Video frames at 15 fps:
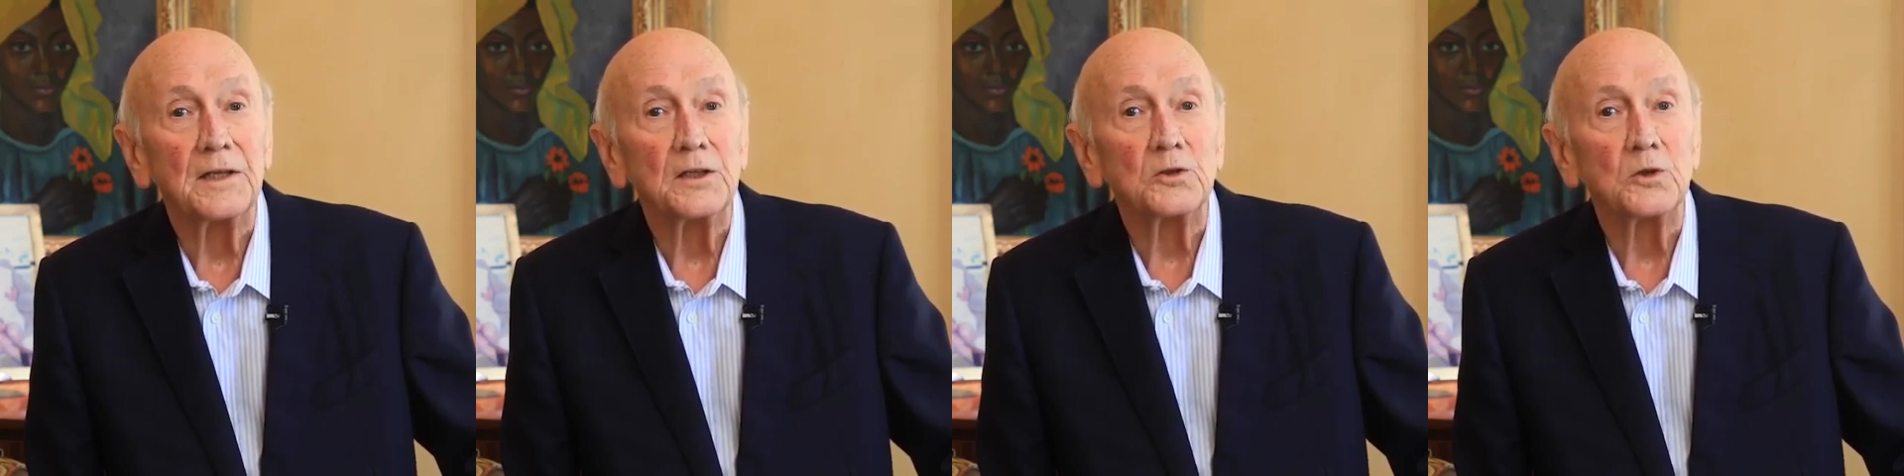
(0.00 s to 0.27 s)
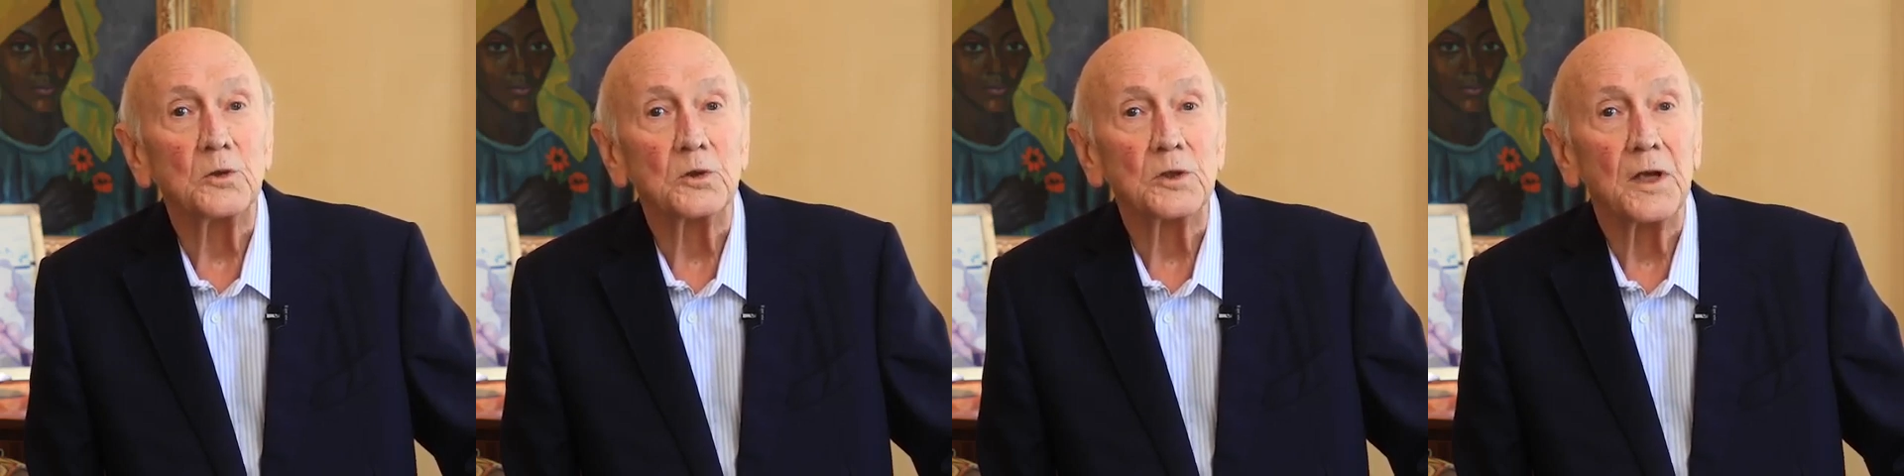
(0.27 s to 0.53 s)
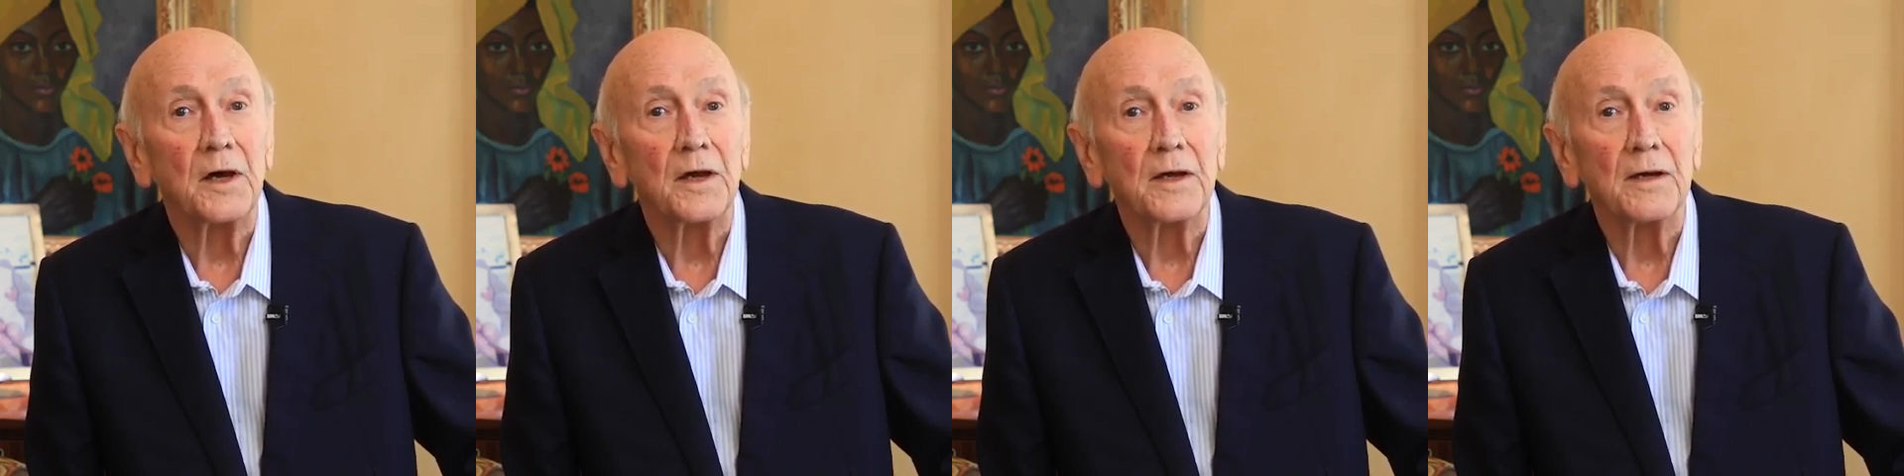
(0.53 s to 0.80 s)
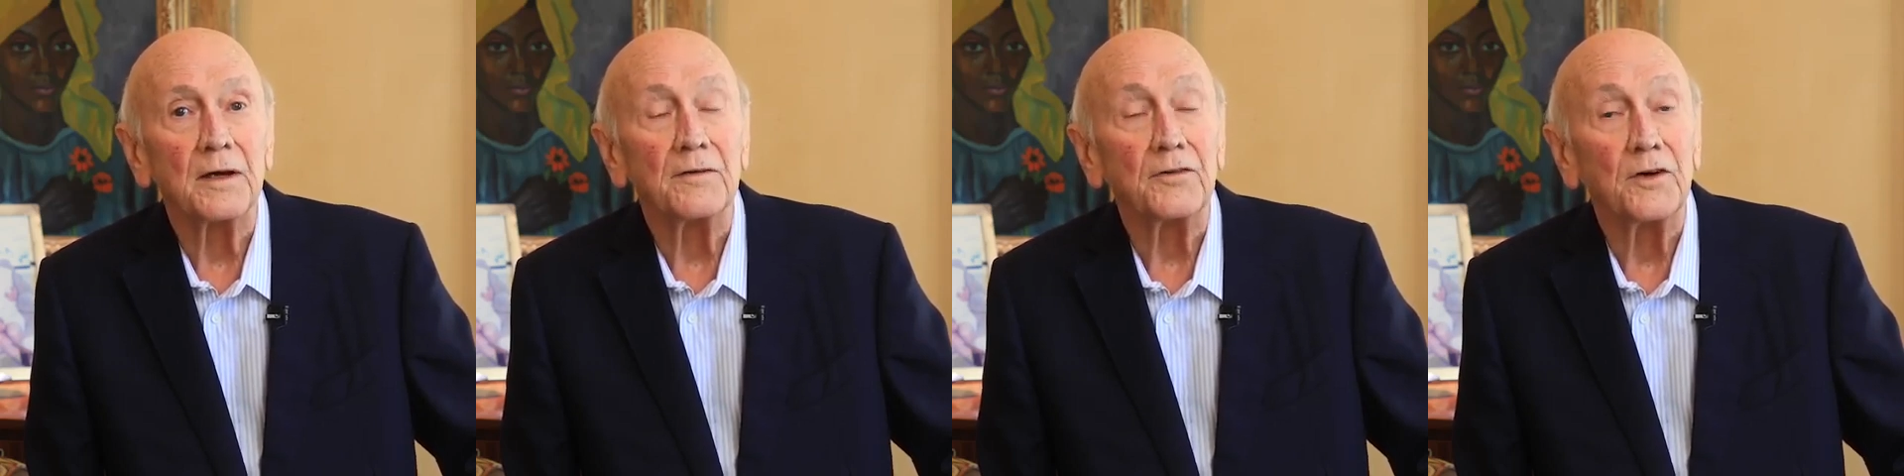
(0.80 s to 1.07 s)
issues
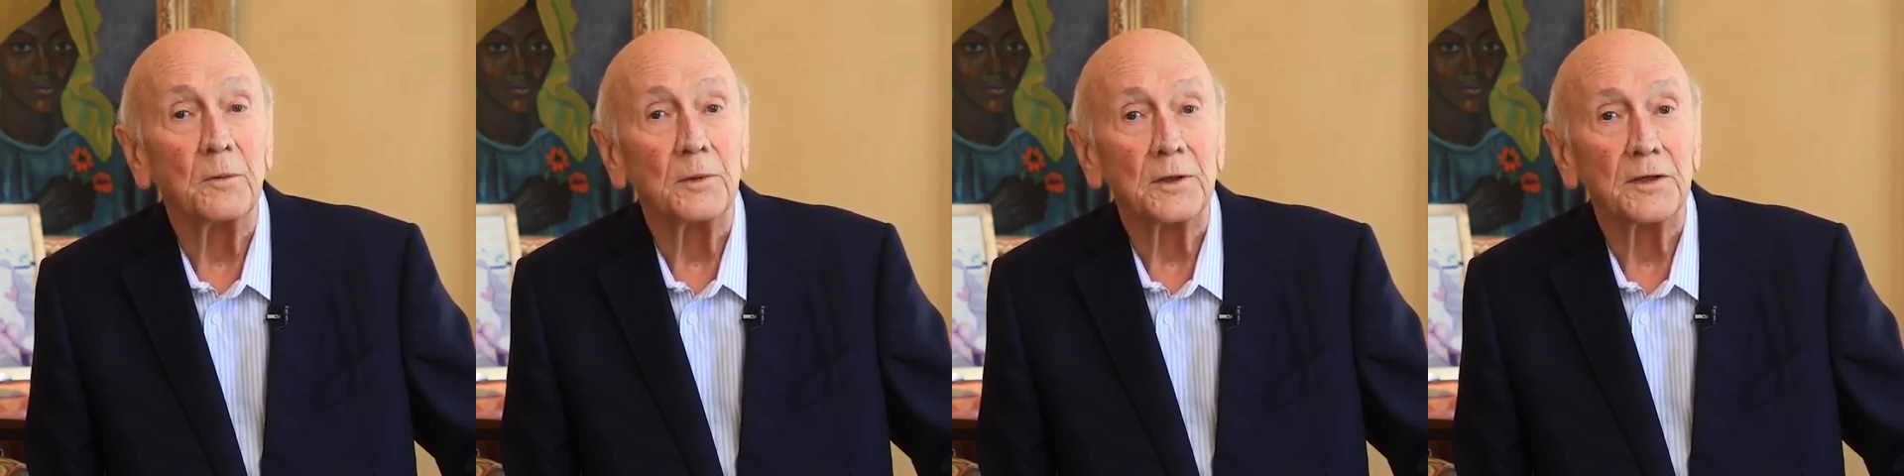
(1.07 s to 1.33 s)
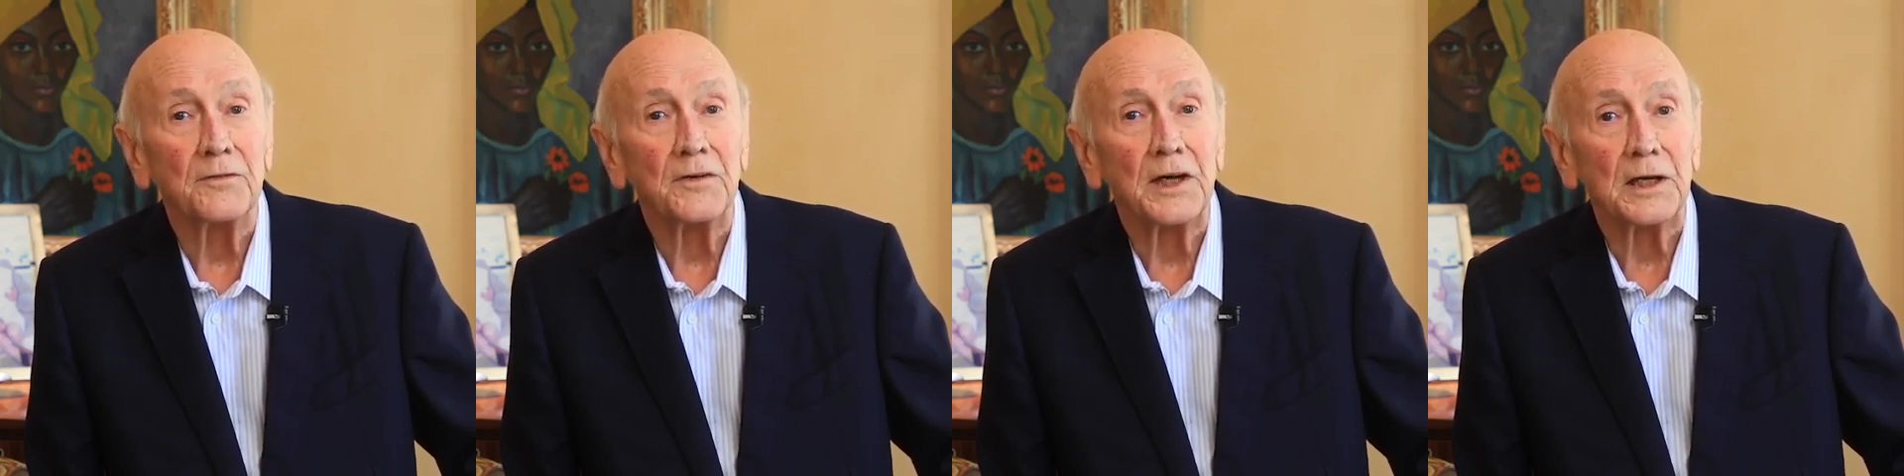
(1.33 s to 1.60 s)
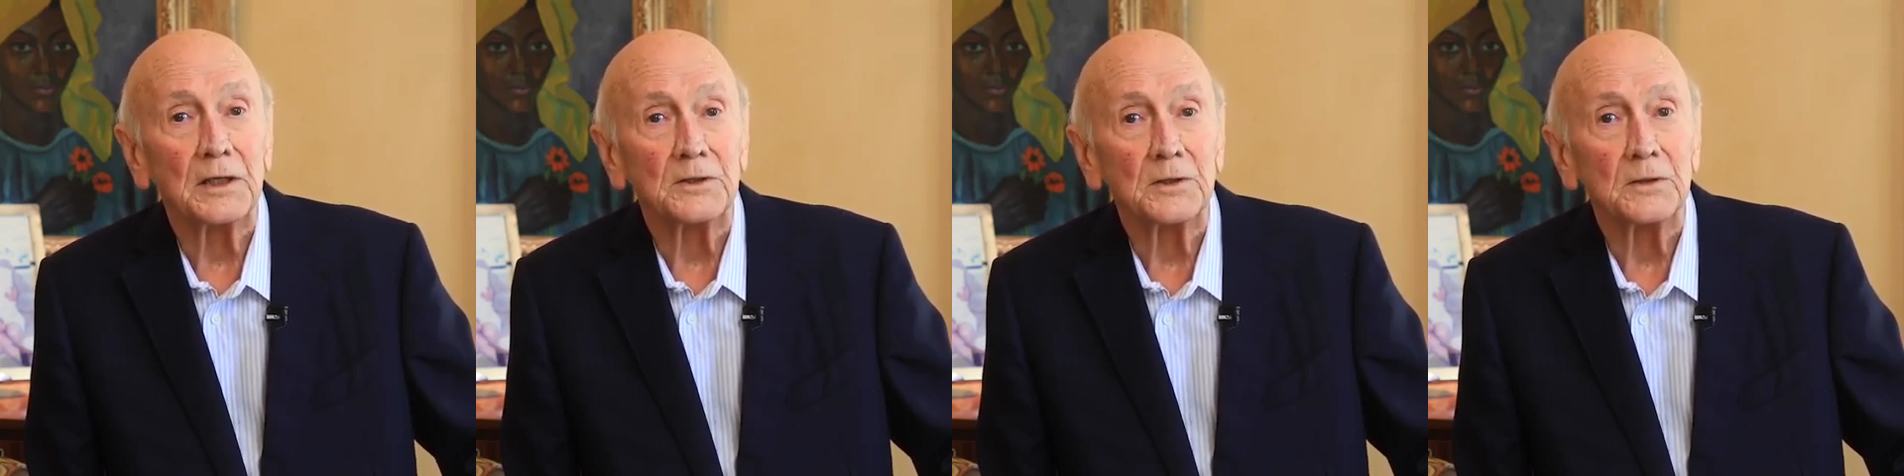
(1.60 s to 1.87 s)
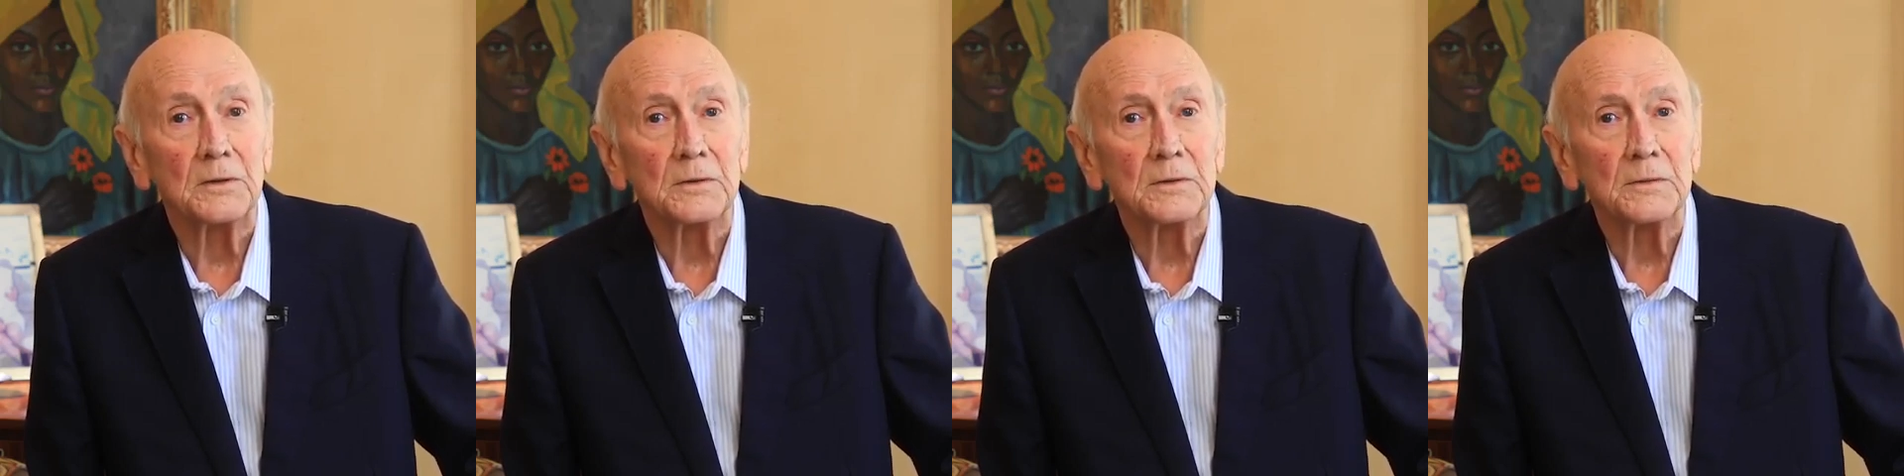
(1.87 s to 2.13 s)
like affirmative action.